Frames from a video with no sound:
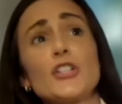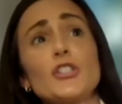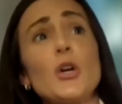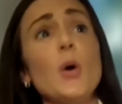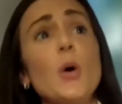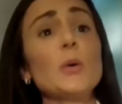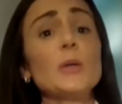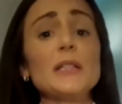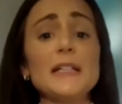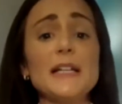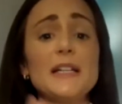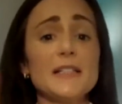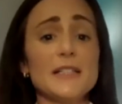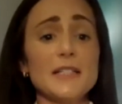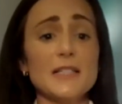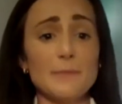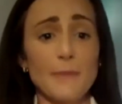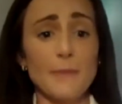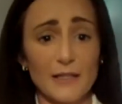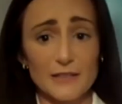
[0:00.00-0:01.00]
totally
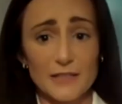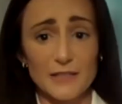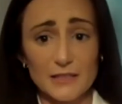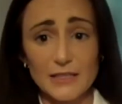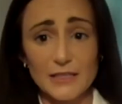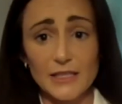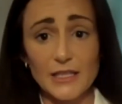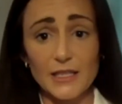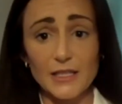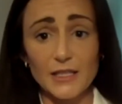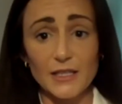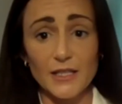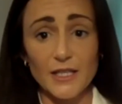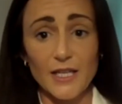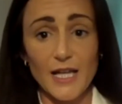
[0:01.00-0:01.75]
unexpectedly,